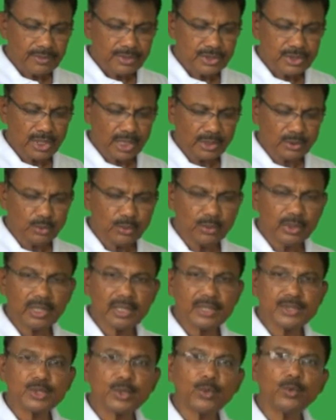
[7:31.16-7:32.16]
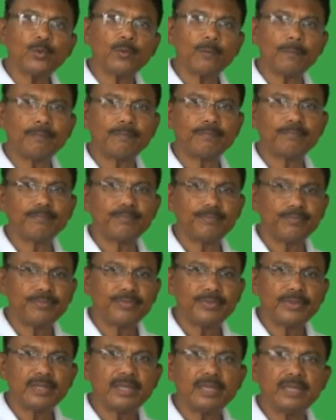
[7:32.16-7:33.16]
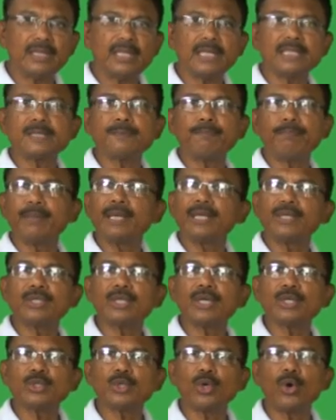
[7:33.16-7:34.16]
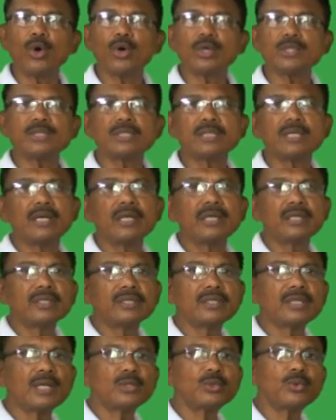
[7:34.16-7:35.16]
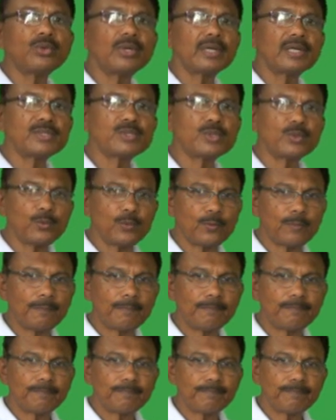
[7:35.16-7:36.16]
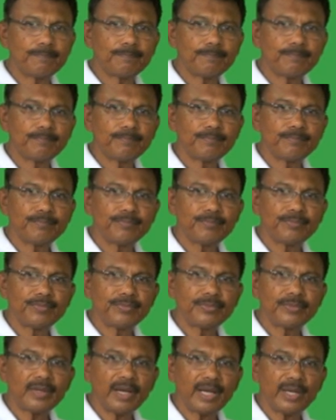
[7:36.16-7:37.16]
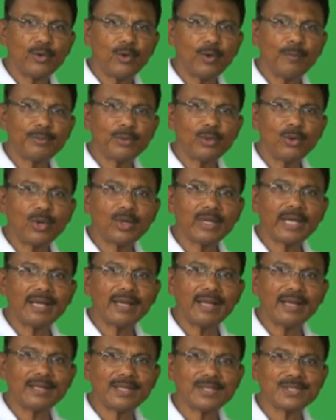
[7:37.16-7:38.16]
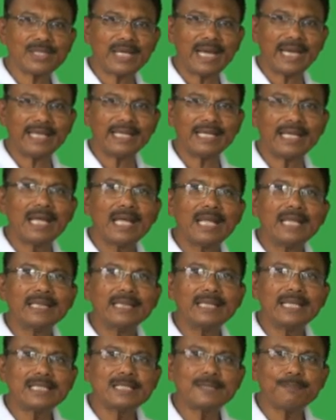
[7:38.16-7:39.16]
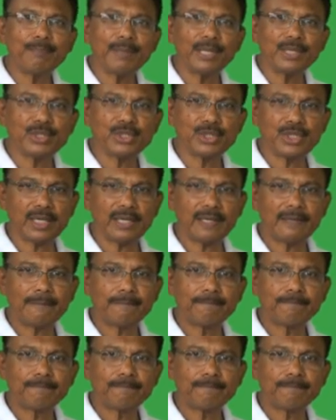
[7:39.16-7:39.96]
Chatura's room. This picture shows Chatura's room. I hope you all can understand it. This picture,